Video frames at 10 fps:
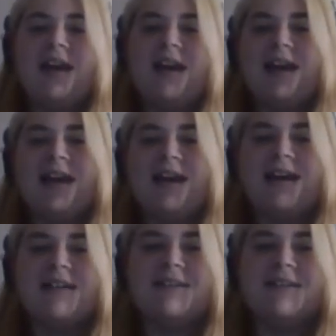
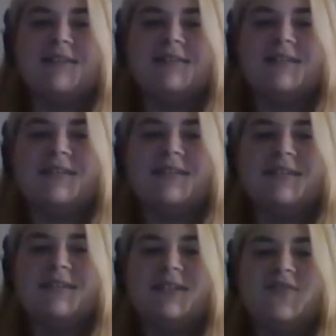And
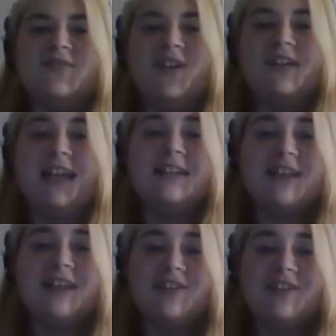as far as I can
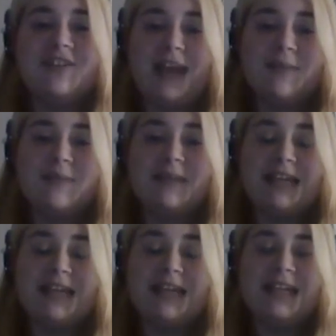tell, this game's
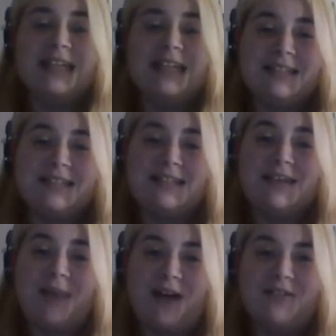been a hit since it's
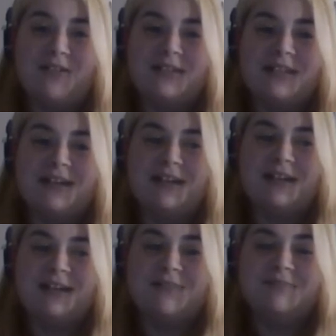come out.
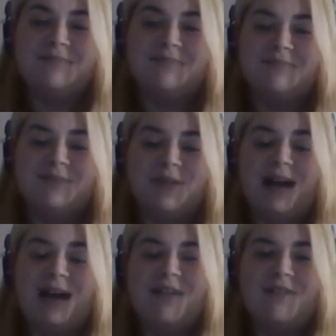You
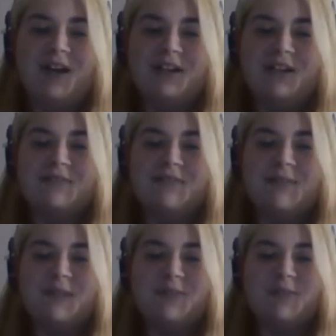have all of the
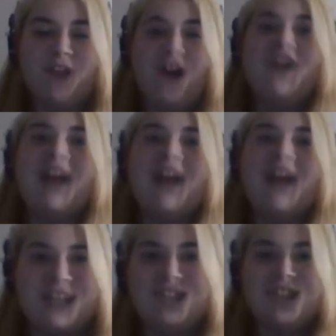people our
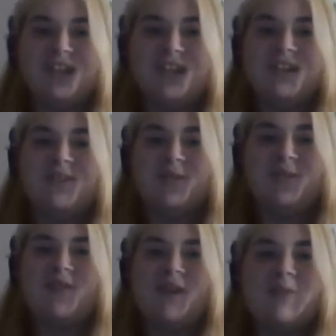age
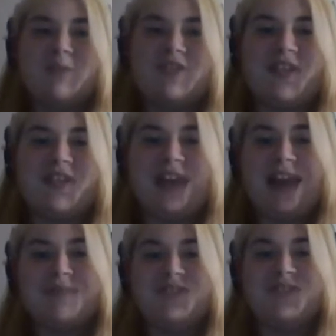with fond memories of the
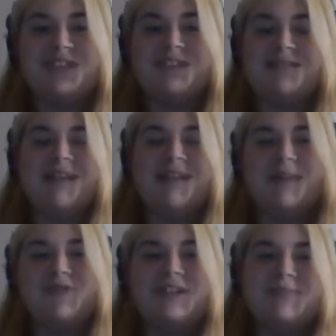game just
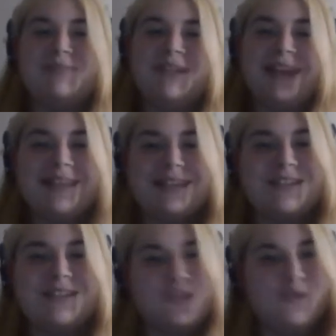clamoring to play
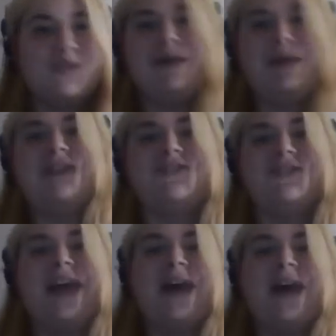this new
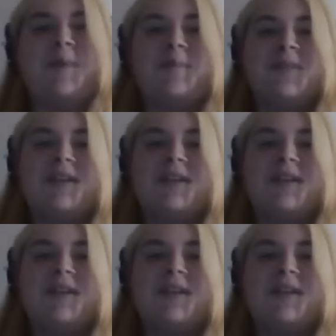remastered game.